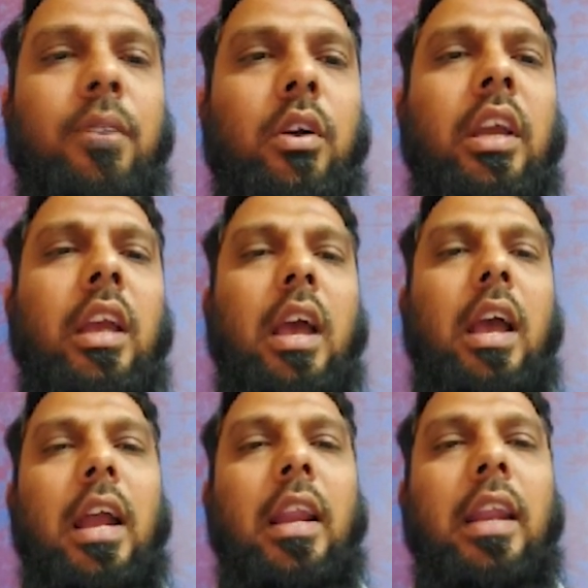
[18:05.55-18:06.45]
okay,
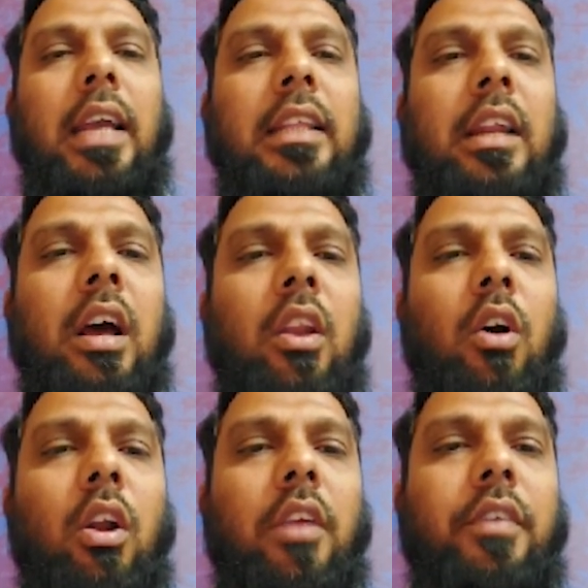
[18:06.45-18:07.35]
and neither a
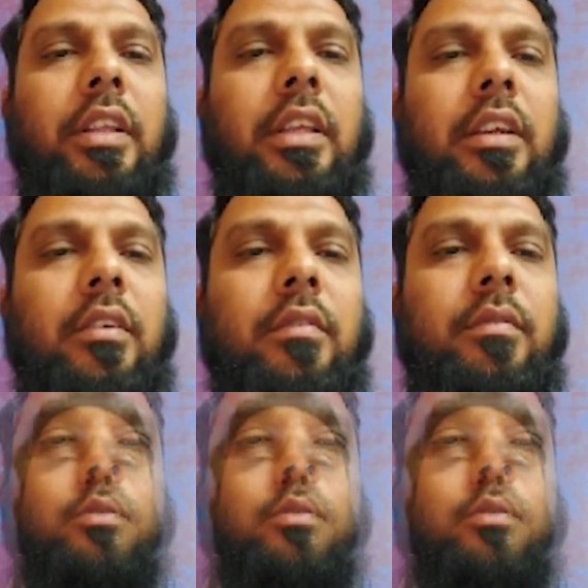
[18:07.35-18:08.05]
non-living thing.